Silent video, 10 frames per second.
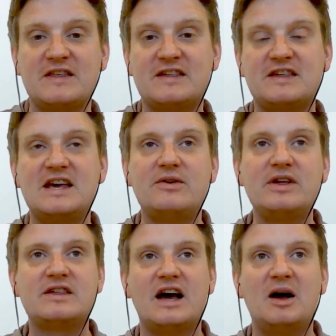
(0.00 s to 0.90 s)
this
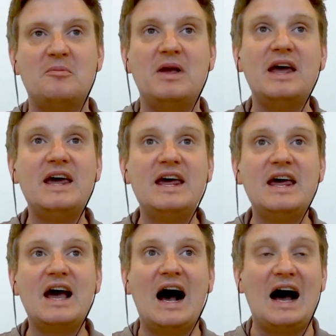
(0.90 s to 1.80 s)
series.
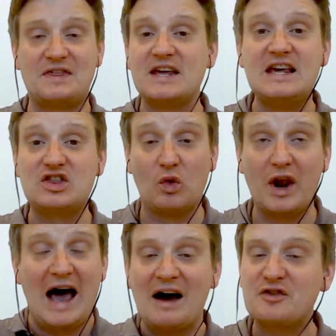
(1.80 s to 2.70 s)
I think he's the
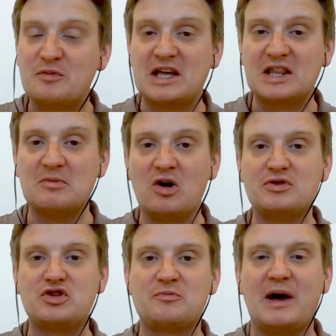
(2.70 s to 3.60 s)
one I have to pick at the
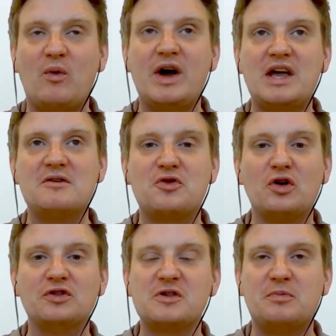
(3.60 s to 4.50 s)
moment just by weight of
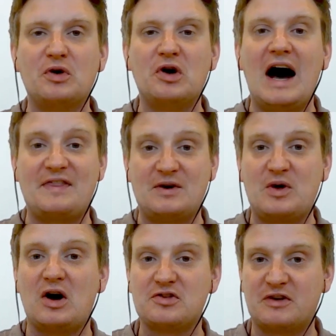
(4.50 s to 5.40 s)
runs, but I think
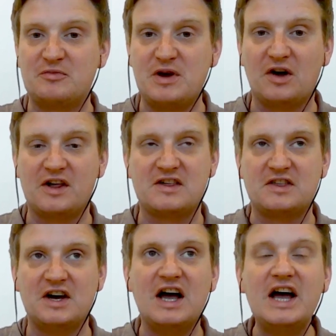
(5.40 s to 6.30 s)
we also have to be honest
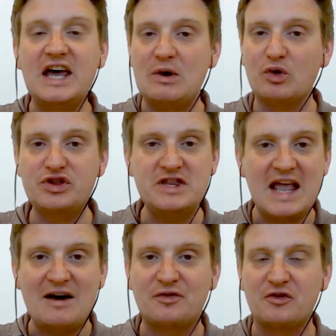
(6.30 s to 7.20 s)
that it would
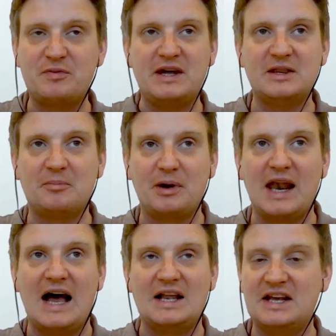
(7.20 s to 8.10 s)
never have been the
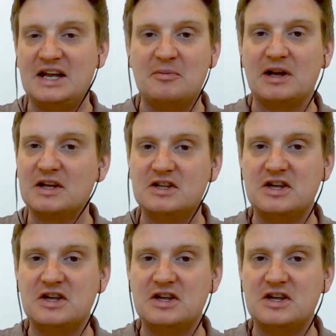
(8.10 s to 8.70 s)
plan in a million